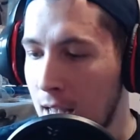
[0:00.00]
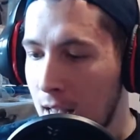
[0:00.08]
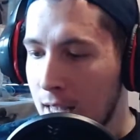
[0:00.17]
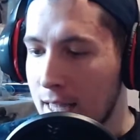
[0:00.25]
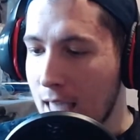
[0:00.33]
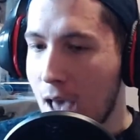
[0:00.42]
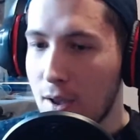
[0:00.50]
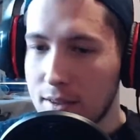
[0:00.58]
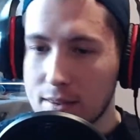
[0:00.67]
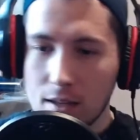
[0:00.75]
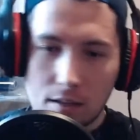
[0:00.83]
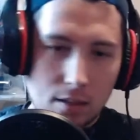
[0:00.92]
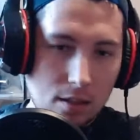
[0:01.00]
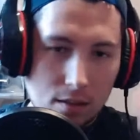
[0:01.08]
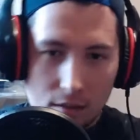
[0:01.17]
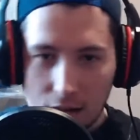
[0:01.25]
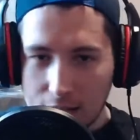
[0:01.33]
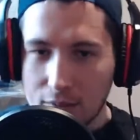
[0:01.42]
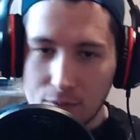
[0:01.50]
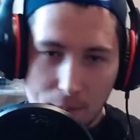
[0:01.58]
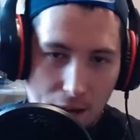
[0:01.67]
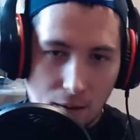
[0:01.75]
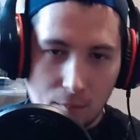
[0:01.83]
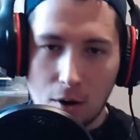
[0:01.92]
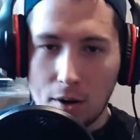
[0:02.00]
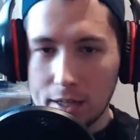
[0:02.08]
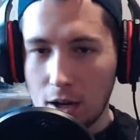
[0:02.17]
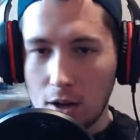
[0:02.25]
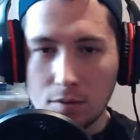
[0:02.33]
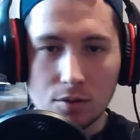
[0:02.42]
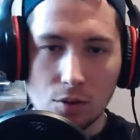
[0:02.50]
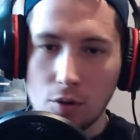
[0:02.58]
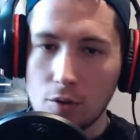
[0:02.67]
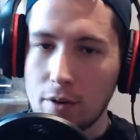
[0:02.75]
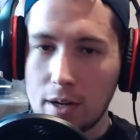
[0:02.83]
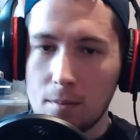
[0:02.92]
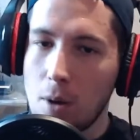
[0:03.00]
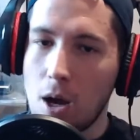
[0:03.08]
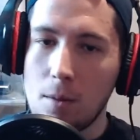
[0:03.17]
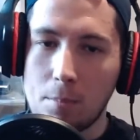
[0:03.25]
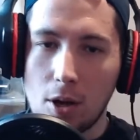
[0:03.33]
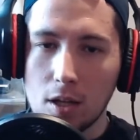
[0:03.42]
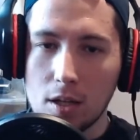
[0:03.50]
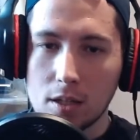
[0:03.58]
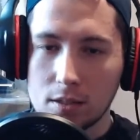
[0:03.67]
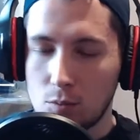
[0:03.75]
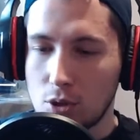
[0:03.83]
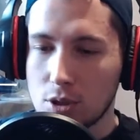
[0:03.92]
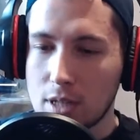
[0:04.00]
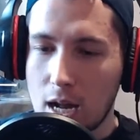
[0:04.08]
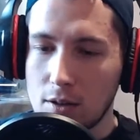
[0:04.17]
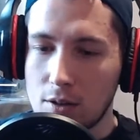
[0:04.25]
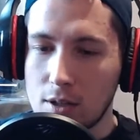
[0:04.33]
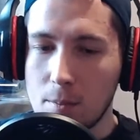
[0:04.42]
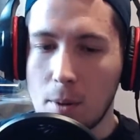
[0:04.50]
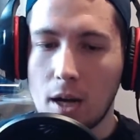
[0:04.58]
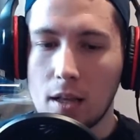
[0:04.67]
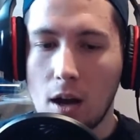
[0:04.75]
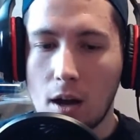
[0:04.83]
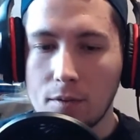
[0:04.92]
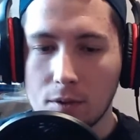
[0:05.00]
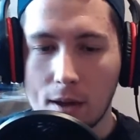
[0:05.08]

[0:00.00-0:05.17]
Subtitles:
yeah, enough about my life story and my bollocks and what's going on in my life.